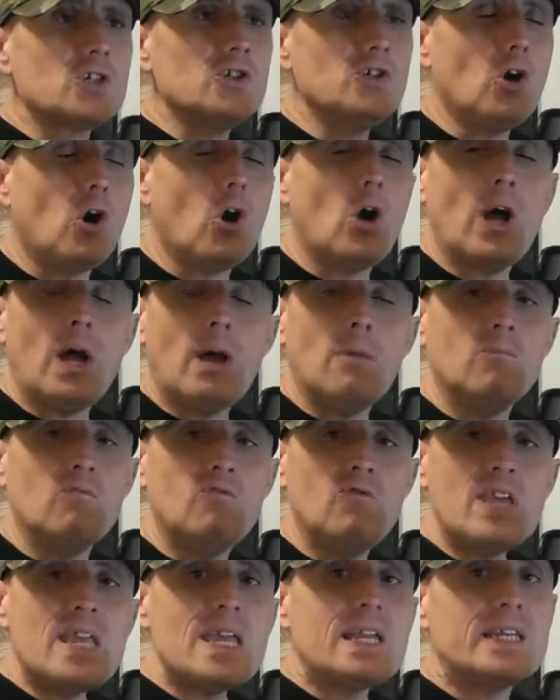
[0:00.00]
just not
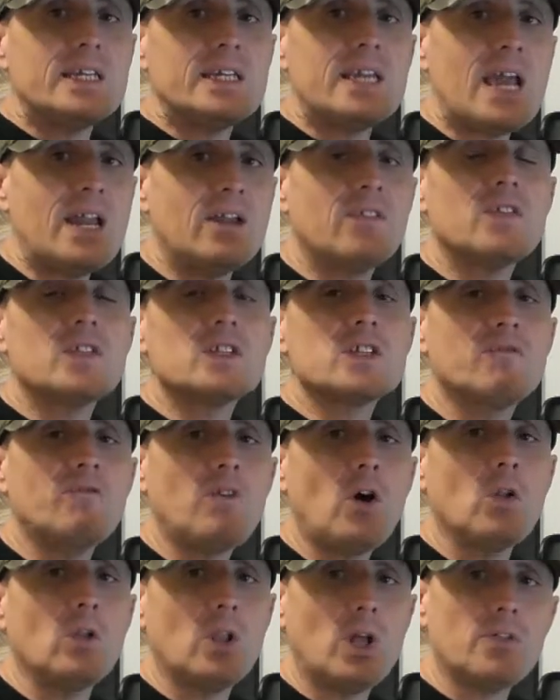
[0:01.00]
really anything
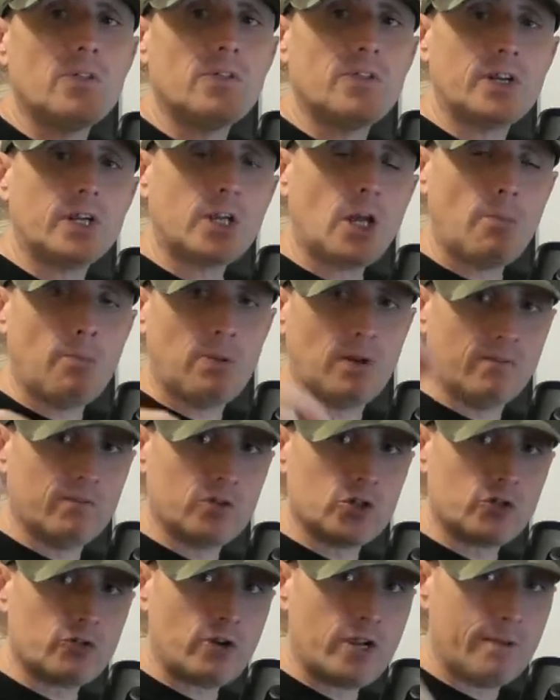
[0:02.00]
to fault other than a couple
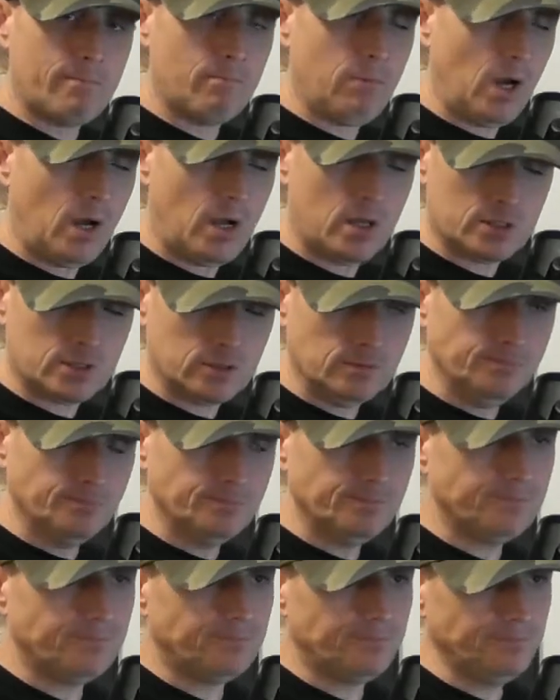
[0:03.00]
of frustrating parts
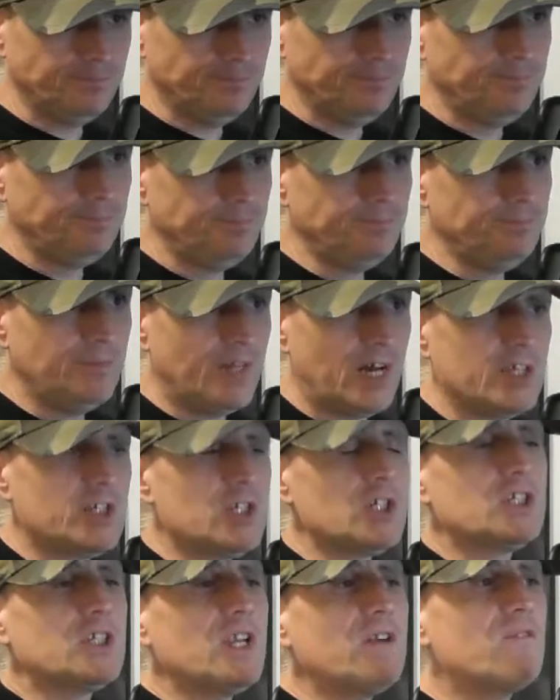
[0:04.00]
that
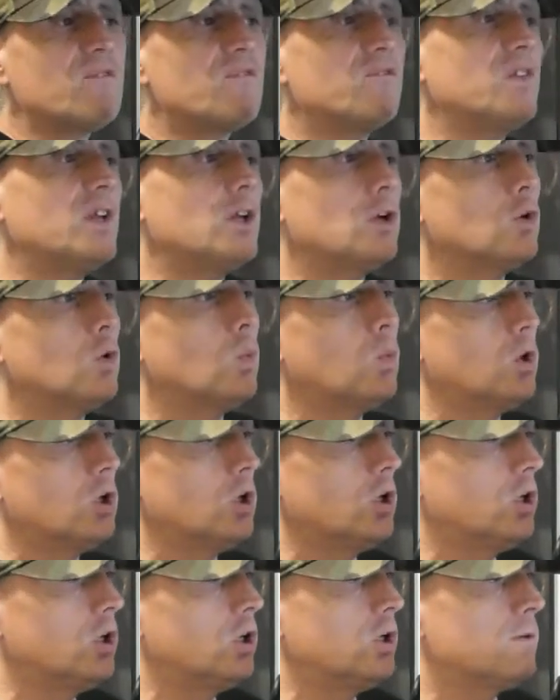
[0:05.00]
I just didn't feel
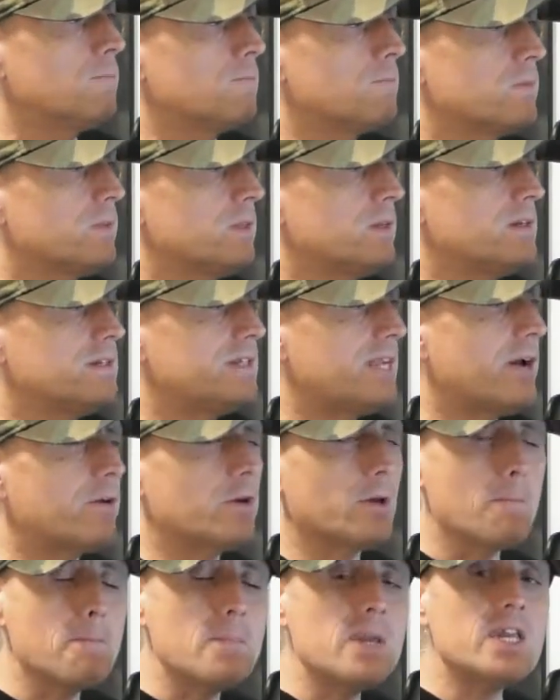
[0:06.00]
were
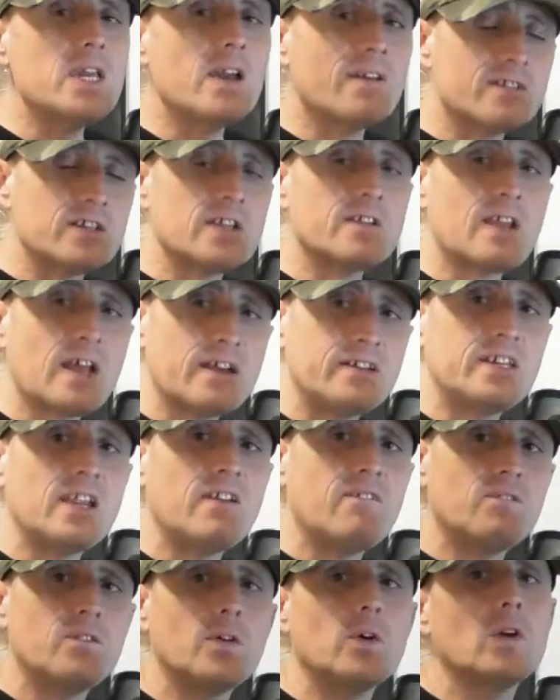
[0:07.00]
down to me. I did I
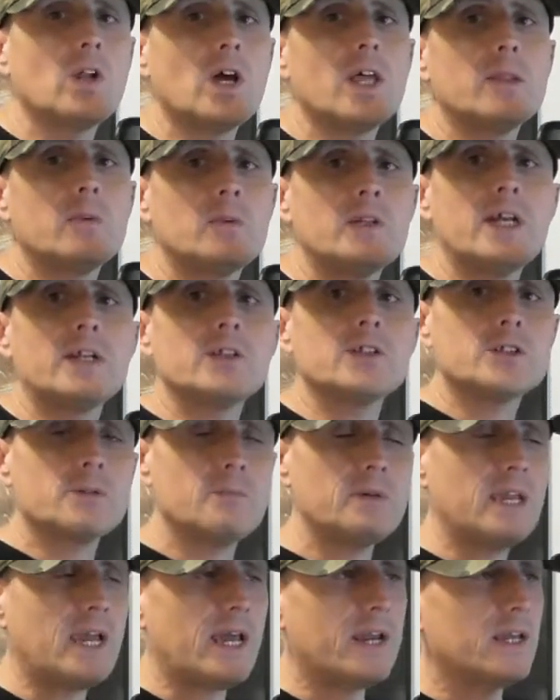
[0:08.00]
did feel like they were down
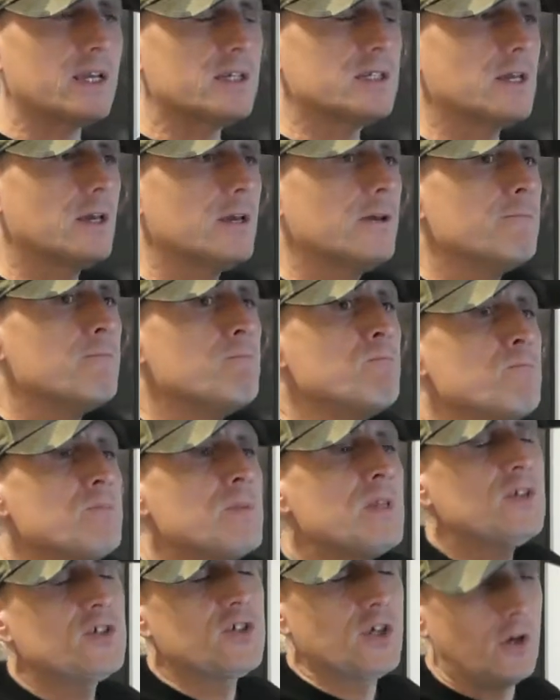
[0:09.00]
to the mechanics.
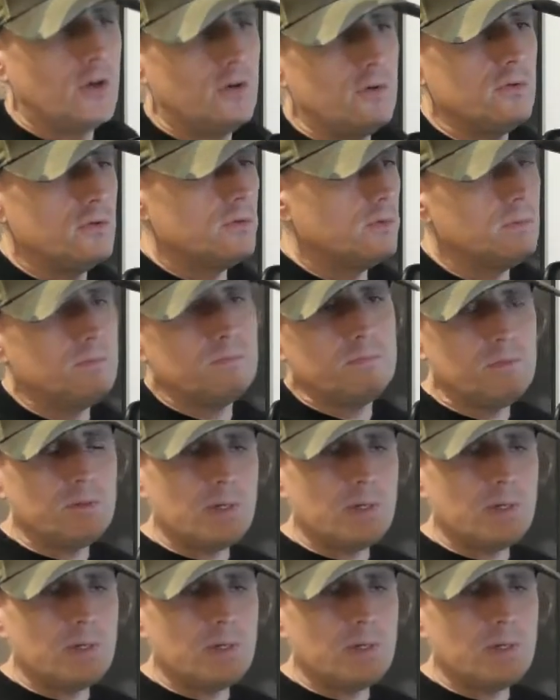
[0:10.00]
So